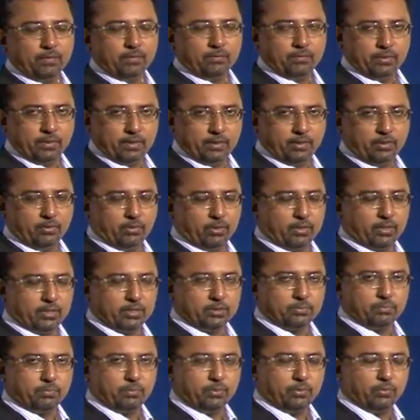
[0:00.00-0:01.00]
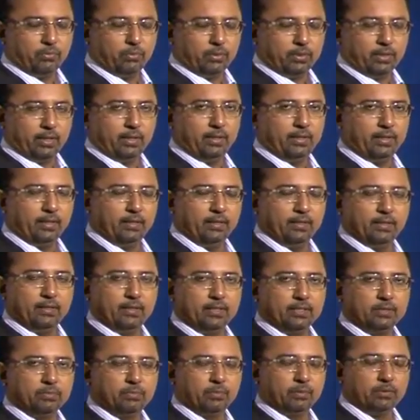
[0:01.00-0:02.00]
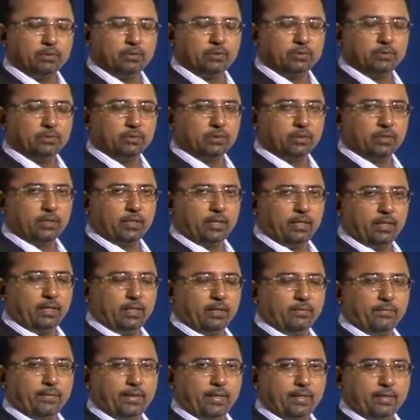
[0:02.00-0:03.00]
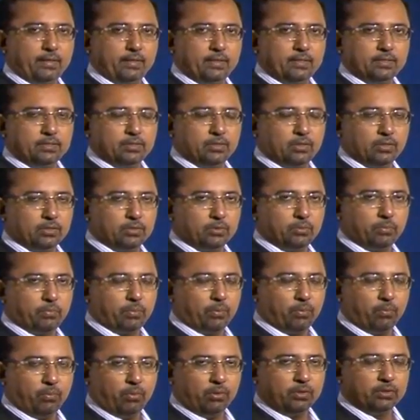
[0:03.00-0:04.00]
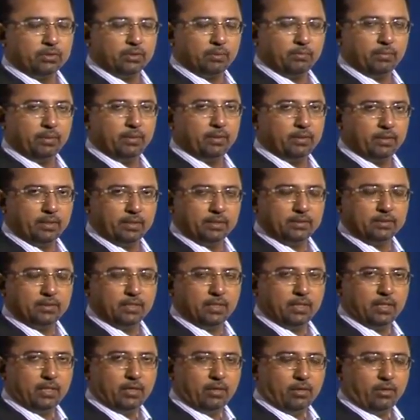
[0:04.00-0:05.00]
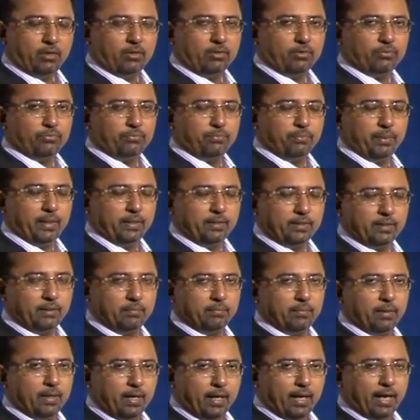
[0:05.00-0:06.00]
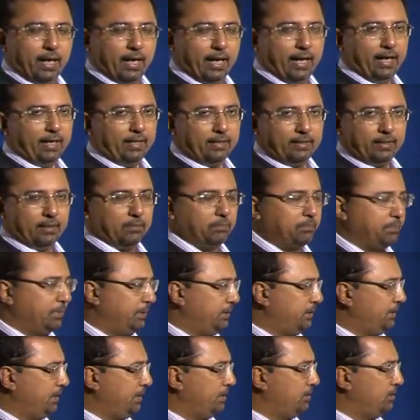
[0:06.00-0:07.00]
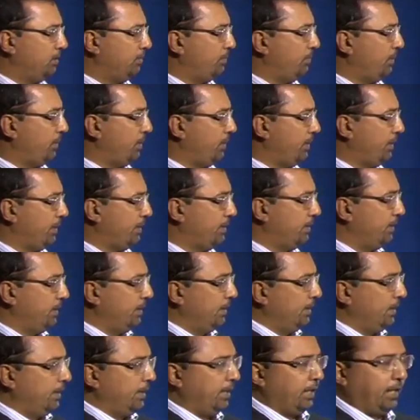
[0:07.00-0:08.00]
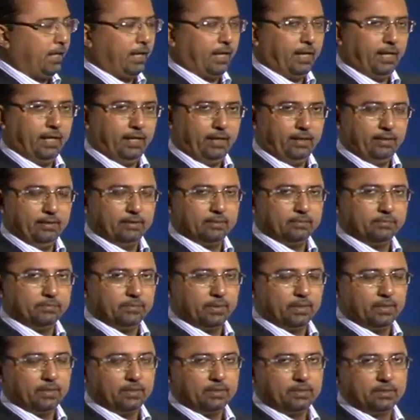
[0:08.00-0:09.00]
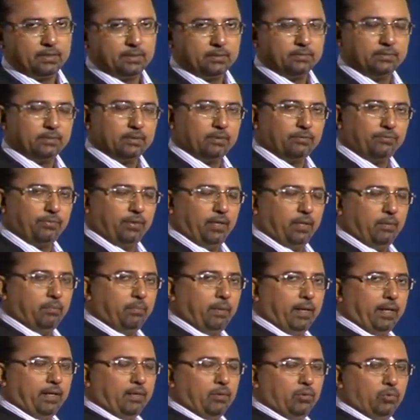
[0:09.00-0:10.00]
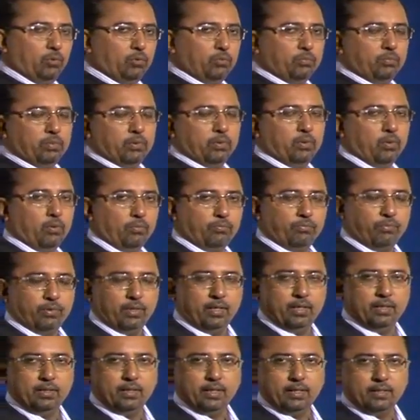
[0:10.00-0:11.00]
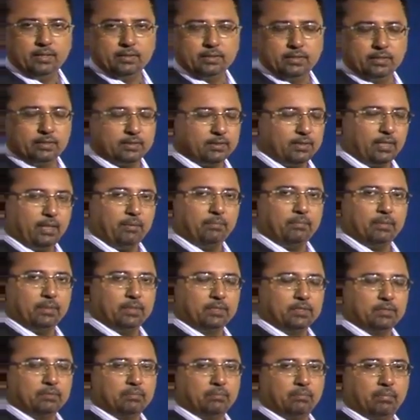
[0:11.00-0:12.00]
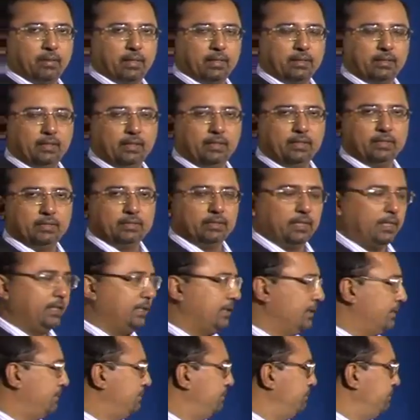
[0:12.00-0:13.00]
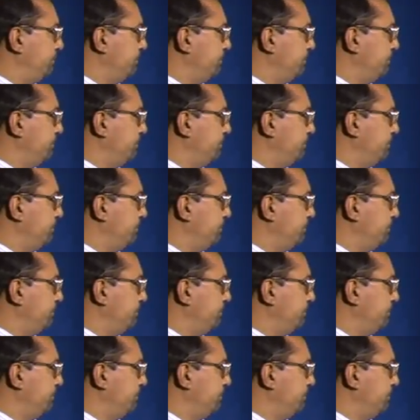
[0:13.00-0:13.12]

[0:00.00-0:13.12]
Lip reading: whether the intended response is to create awareness or to provoke some interest or to make them act and purchase your product. And there is the feedback loop, hopefully, that is established by the sender.